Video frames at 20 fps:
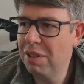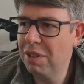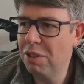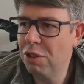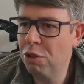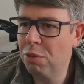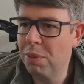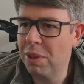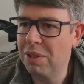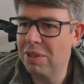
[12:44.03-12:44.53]

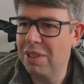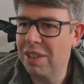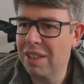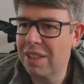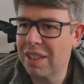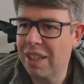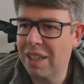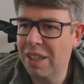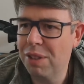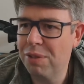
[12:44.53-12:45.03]
almost
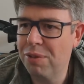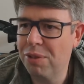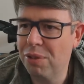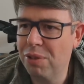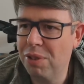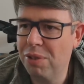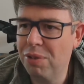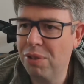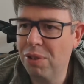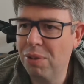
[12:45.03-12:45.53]
exactly
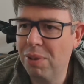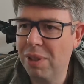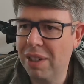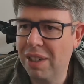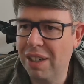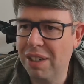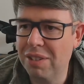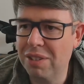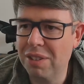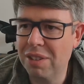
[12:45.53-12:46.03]

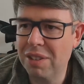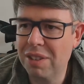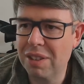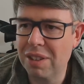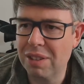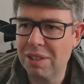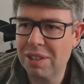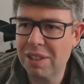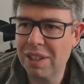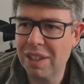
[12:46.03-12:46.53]
44,100,
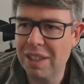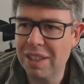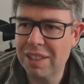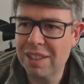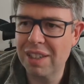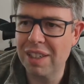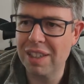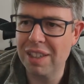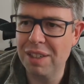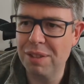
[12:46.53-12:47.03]
so
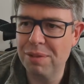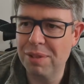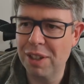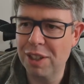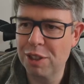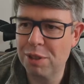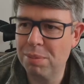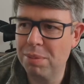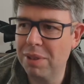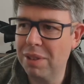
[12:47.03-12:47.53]
slightly
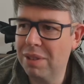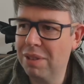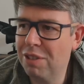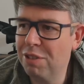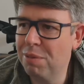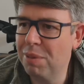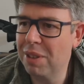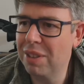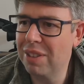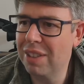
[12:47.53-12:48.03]
fast, but
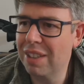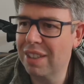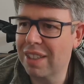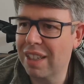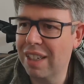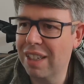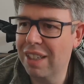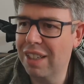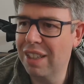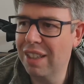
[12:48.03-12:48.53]
almost
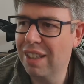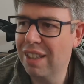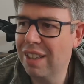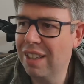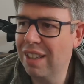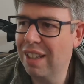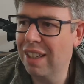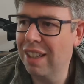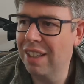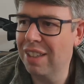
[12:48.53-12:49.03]
exactly
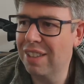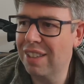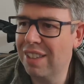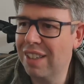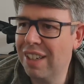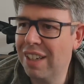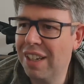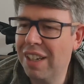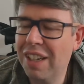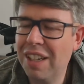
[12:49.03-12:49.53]
its
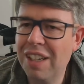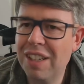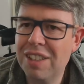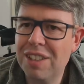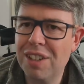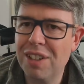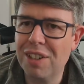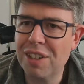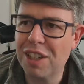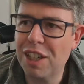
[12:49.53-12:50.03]

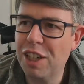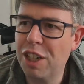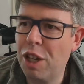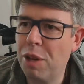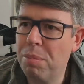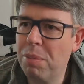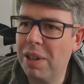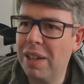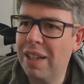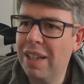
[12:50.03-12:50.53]
target
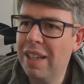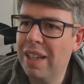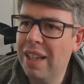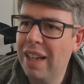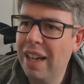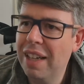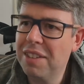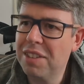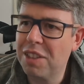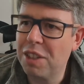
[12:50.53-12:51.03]
number.
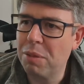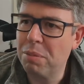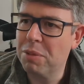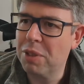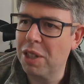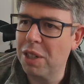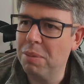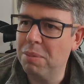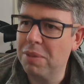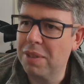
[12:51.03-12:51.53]
And
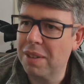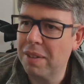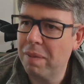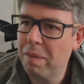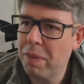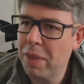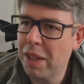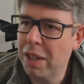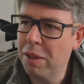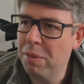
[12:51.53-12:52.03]
sometimes
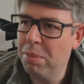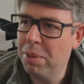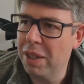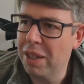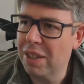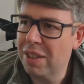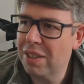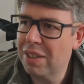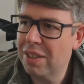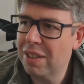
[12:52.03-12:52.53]
it
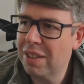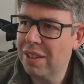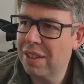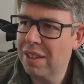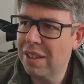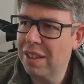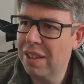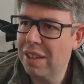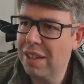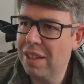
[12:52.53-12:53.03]
picks
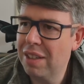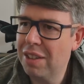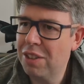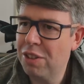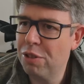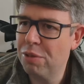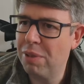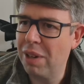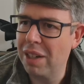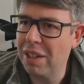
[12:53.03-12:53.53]

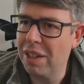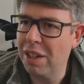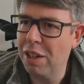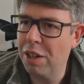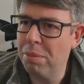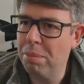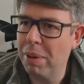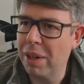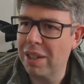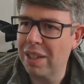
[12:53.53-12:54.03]
to run at
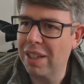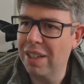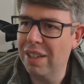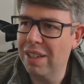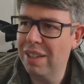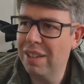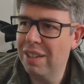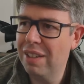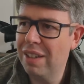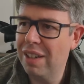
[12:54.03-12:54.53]
a
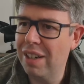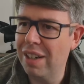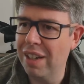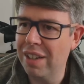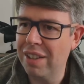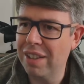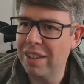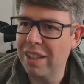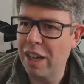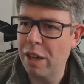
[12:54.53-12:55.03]
bucket higher
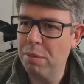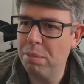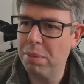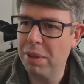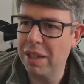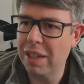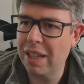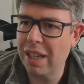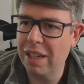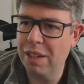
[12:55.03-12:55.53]
than that.
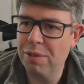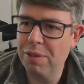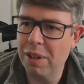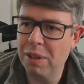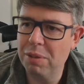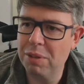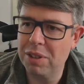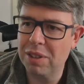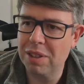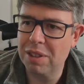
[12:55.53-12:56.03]
But again, if I
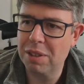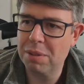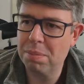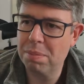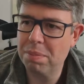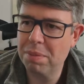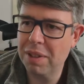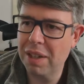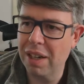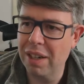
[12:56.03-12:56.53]
were to
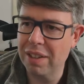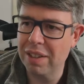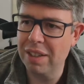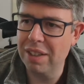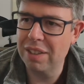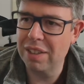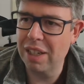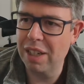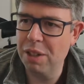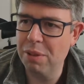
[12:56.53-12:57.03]
cut
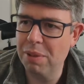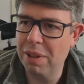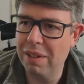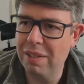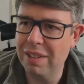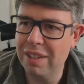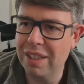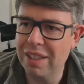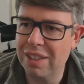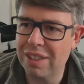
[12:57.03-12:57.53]
these anywhere
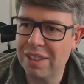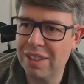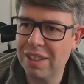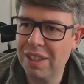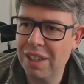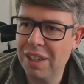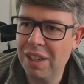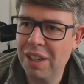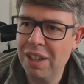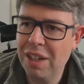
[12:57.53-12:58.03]
in this
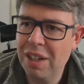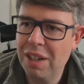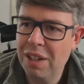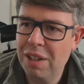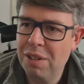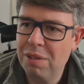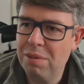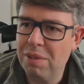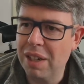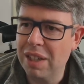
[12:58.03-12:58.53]

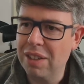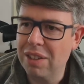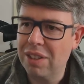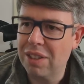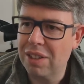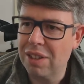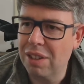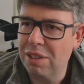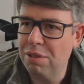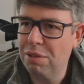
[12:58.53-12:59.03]
range,
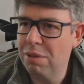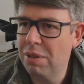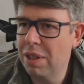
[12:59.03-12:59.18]
so